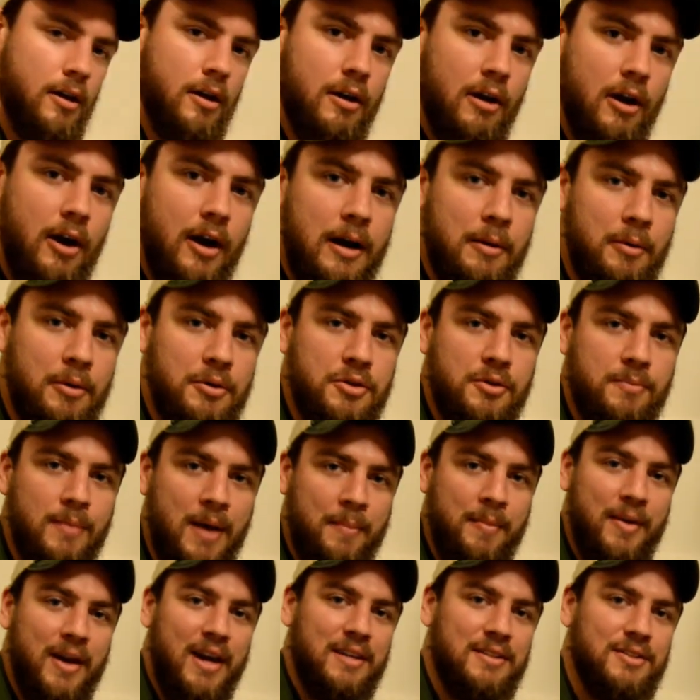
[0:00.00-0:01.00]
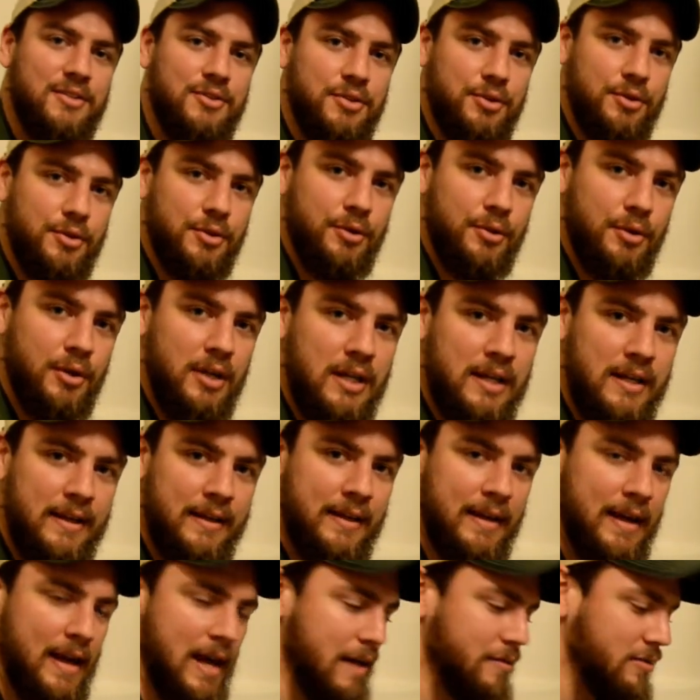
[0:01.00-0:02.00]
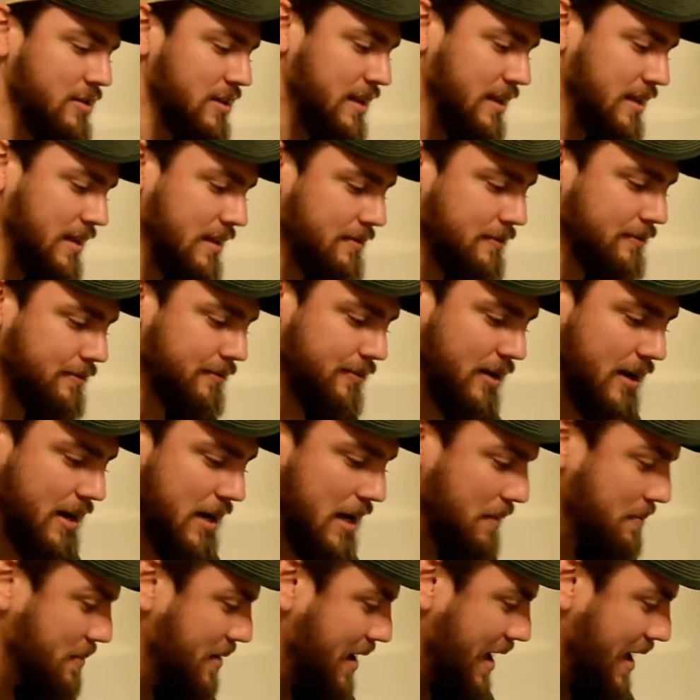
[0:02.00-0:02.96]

All right, I'm gonna do my best to get everything in frame